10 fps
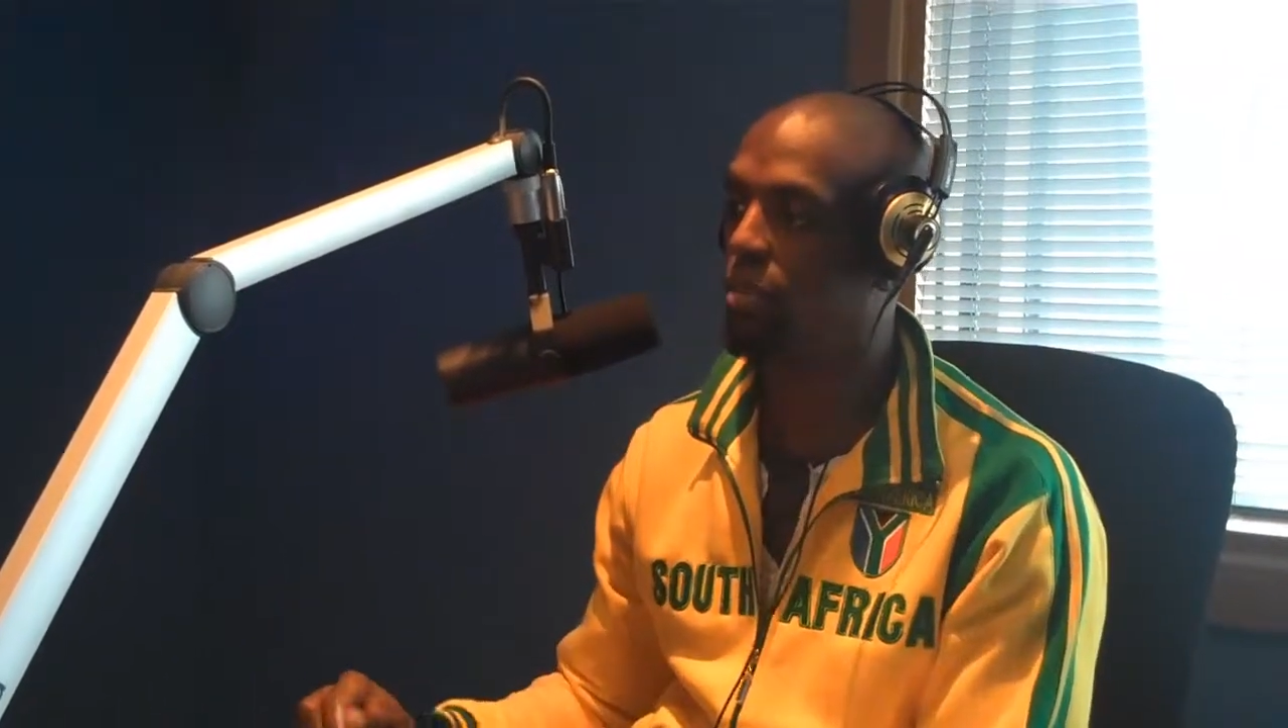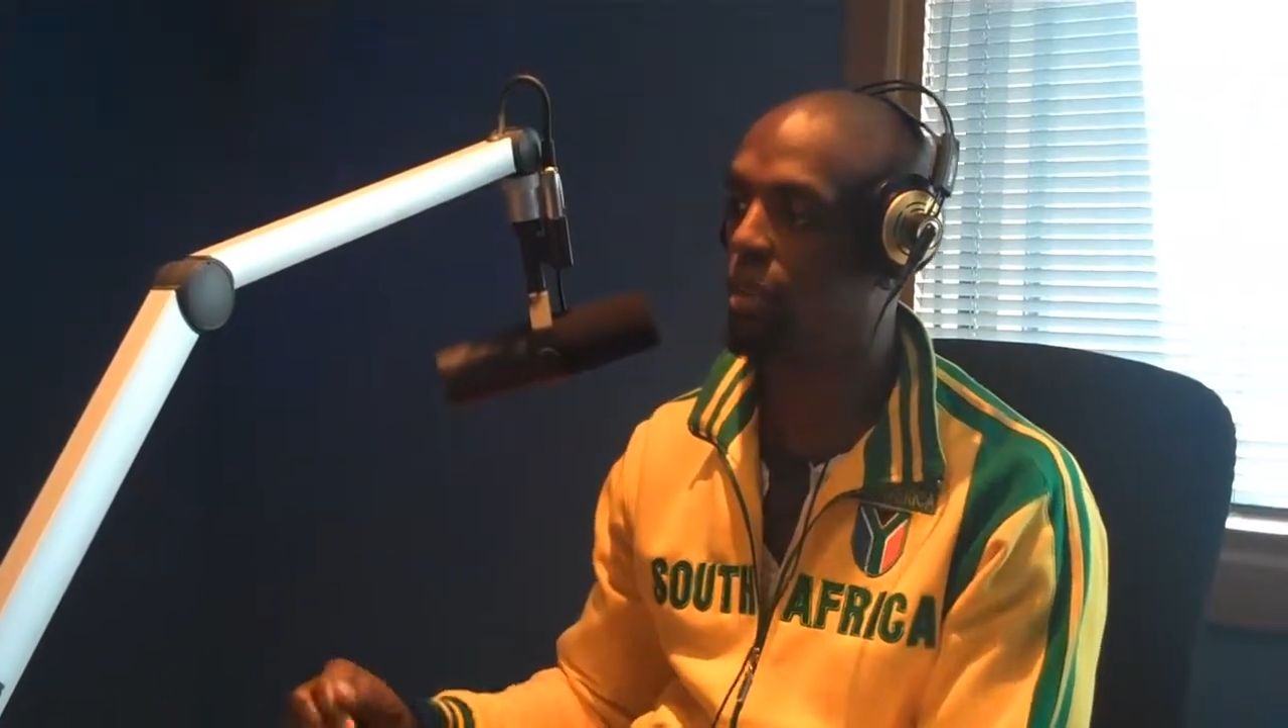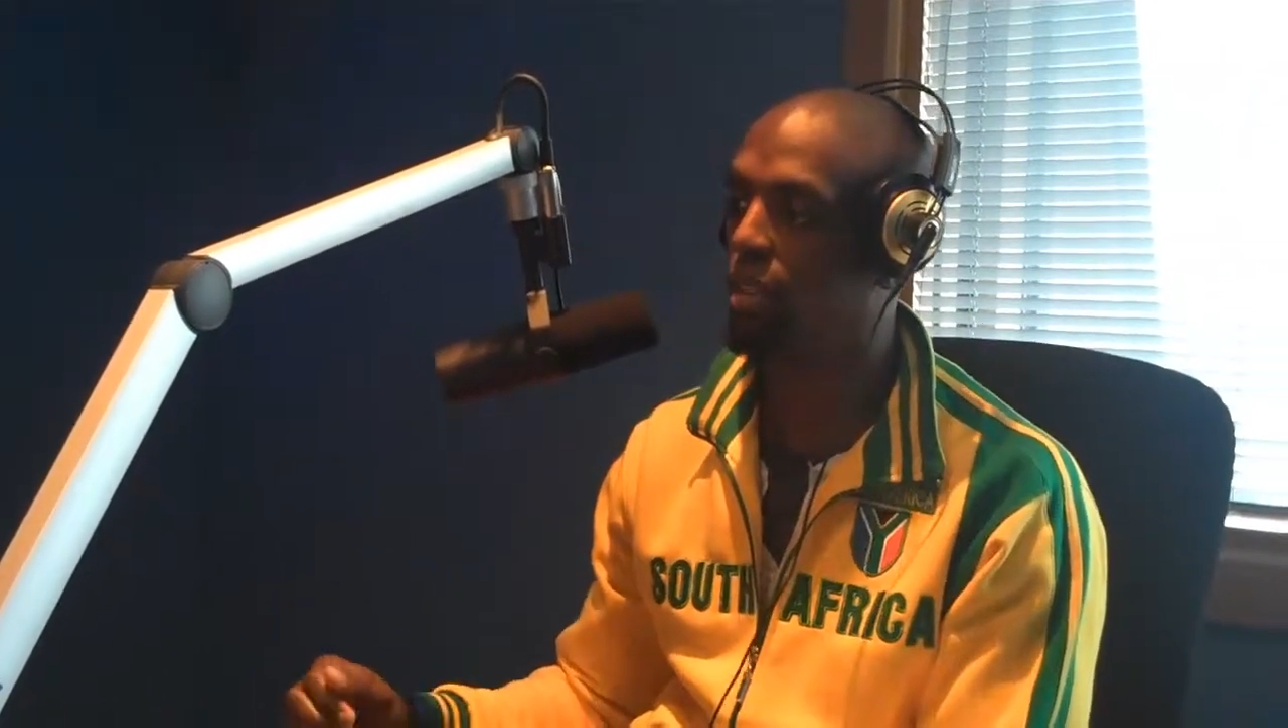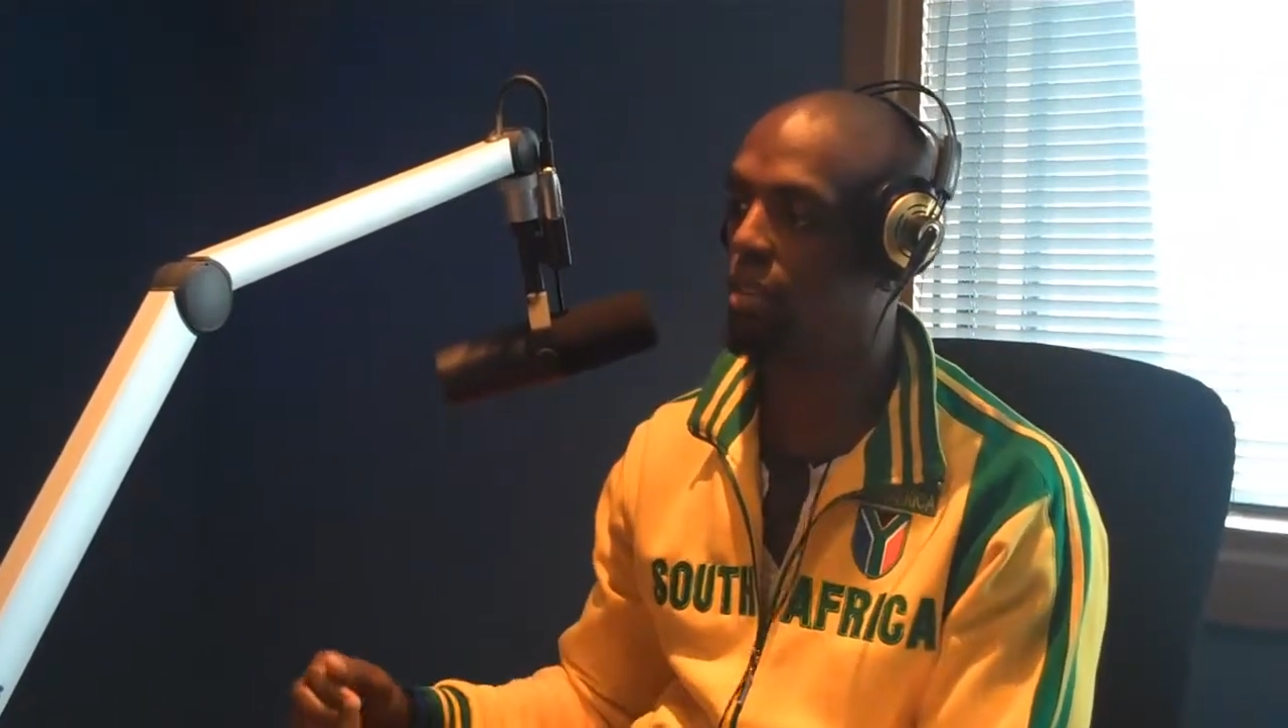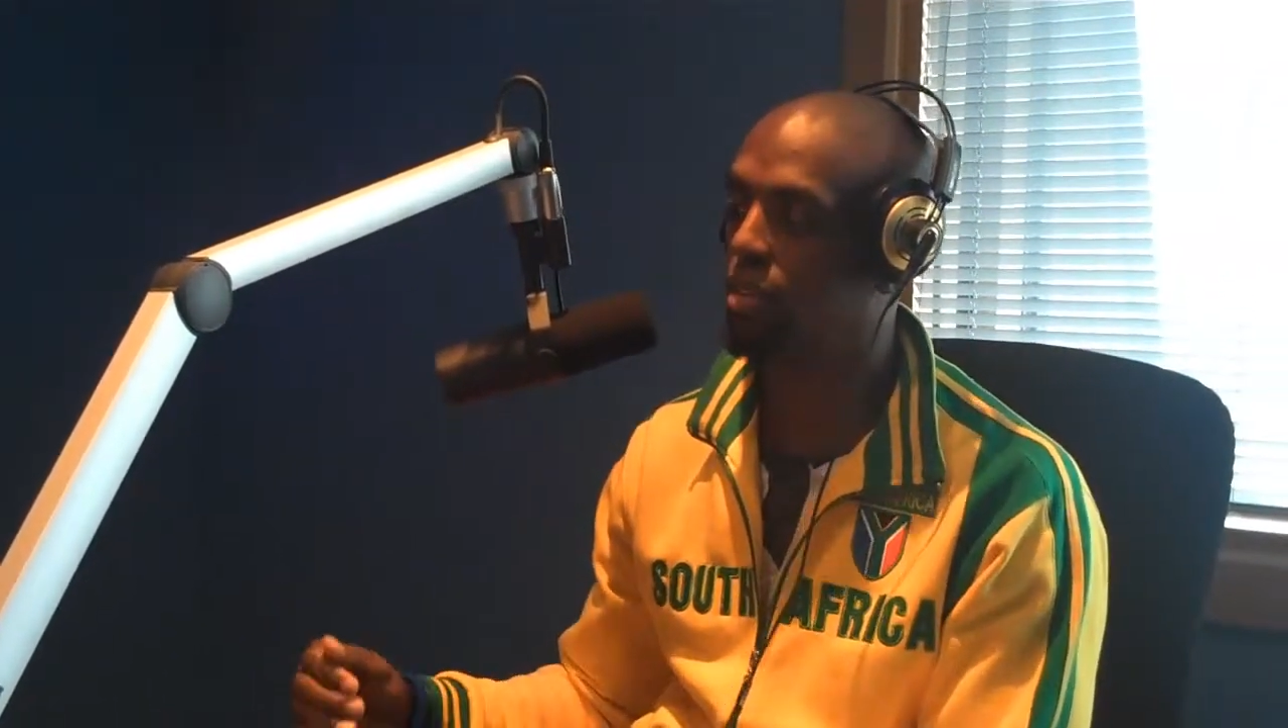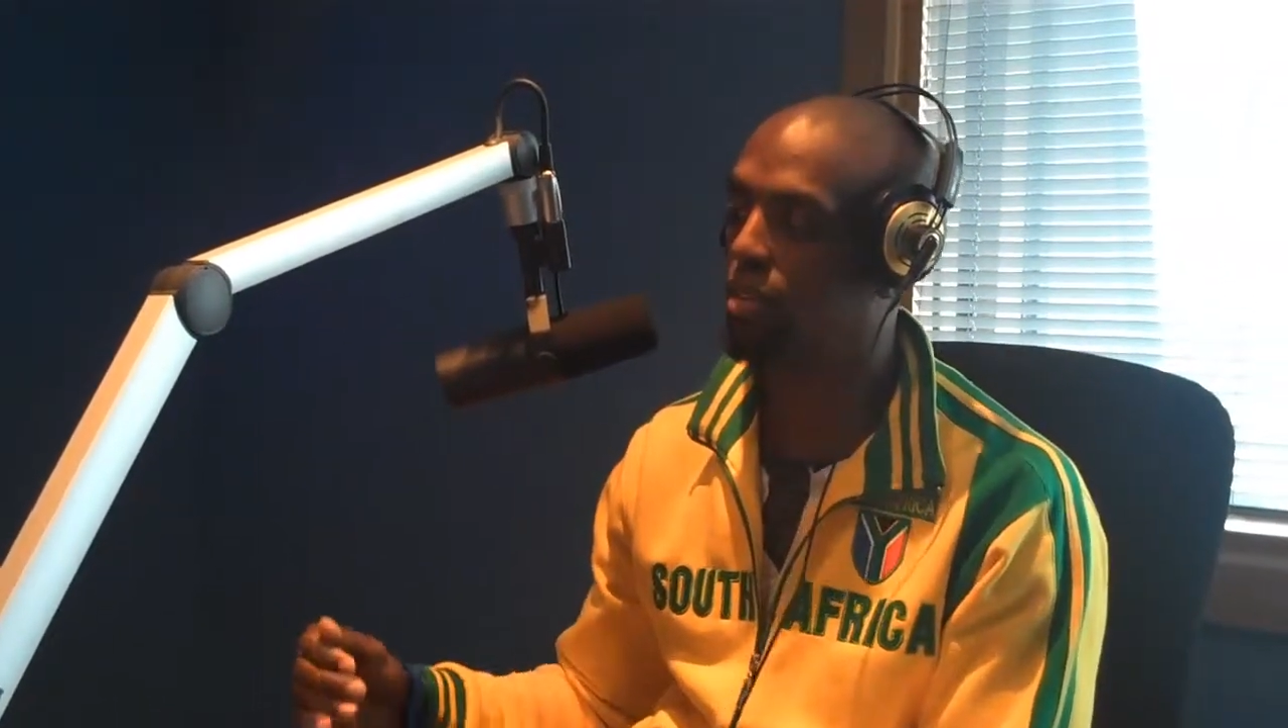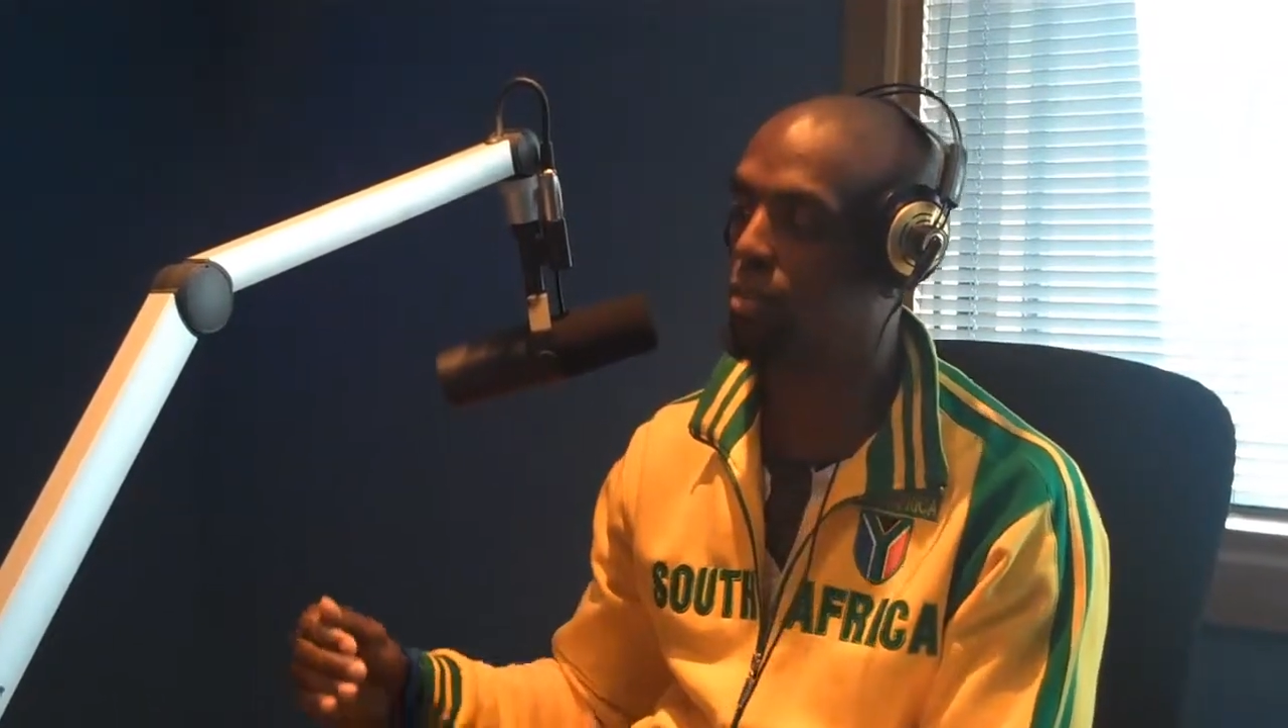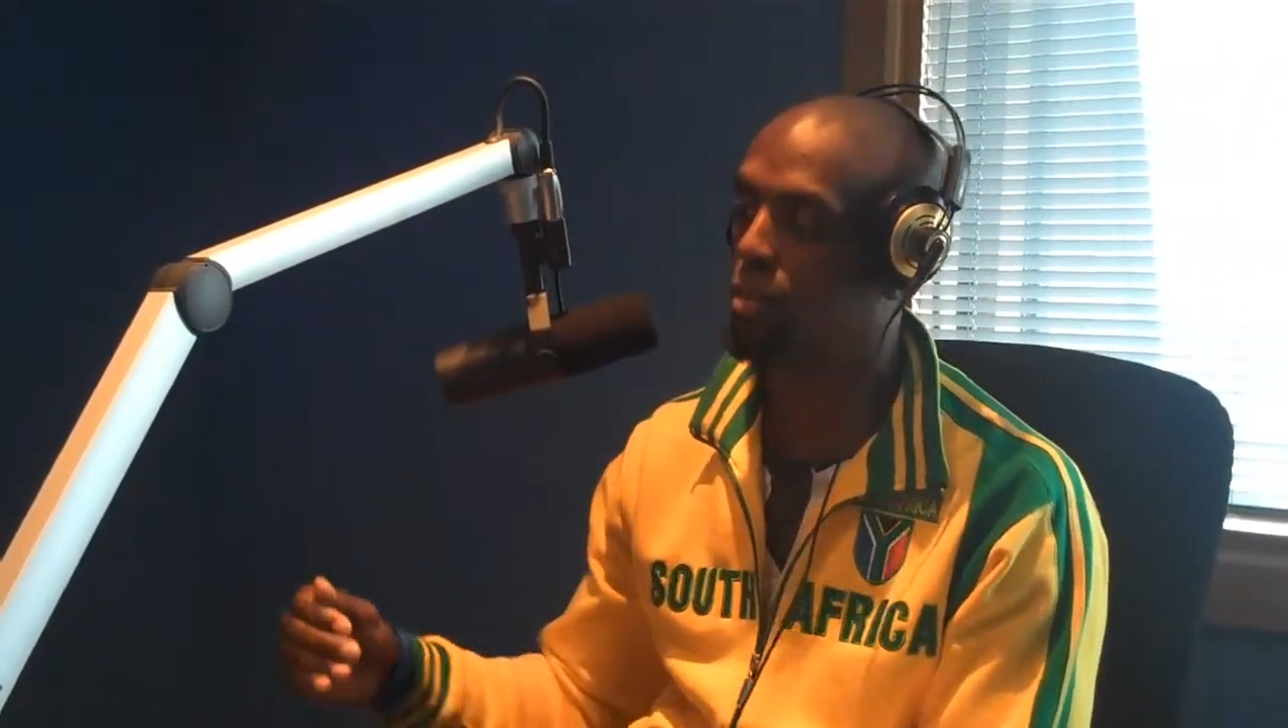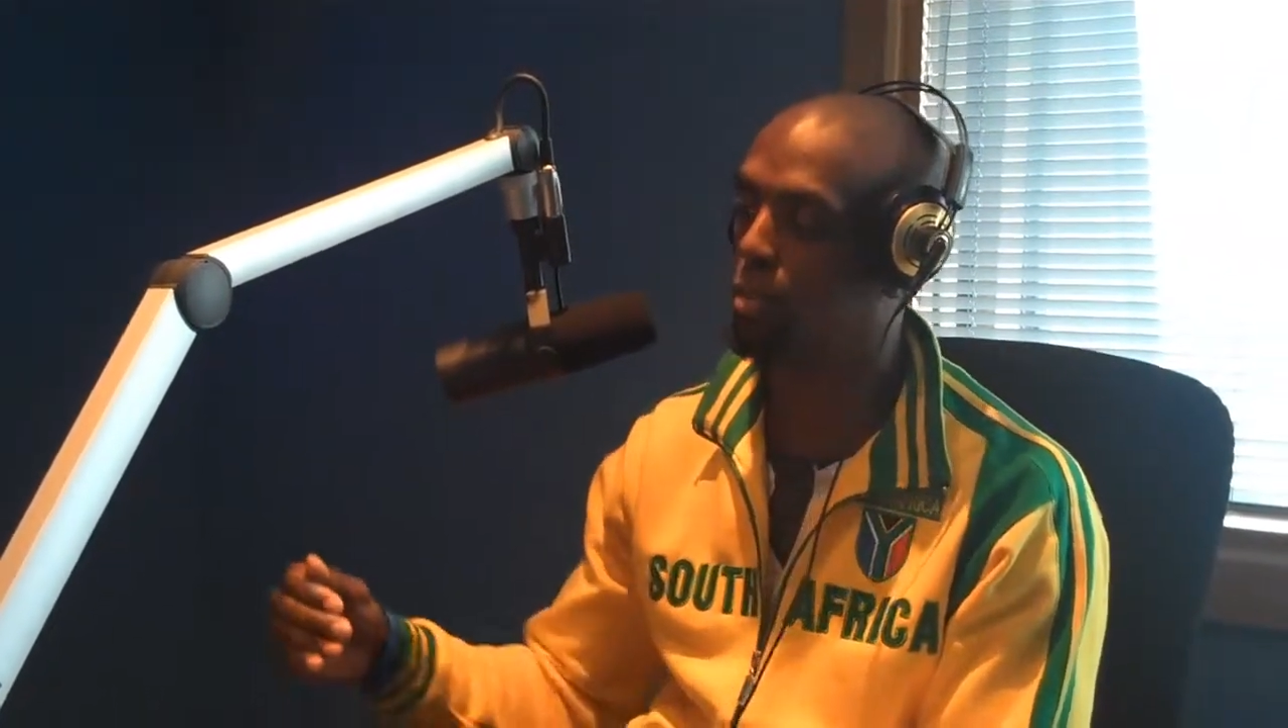willing to